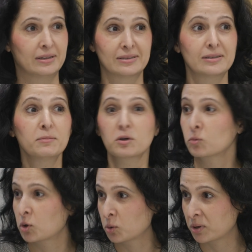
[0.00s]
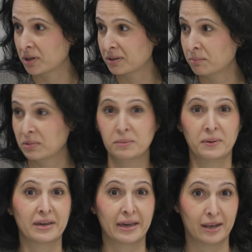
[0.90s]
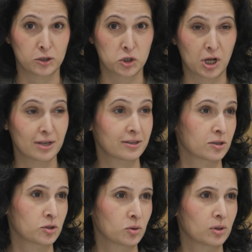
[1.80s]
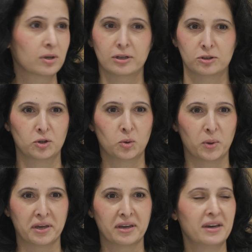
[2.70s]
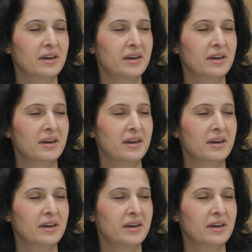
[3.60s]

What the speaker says: there's something wrong with it. Me paying $800 as a student, there's no way.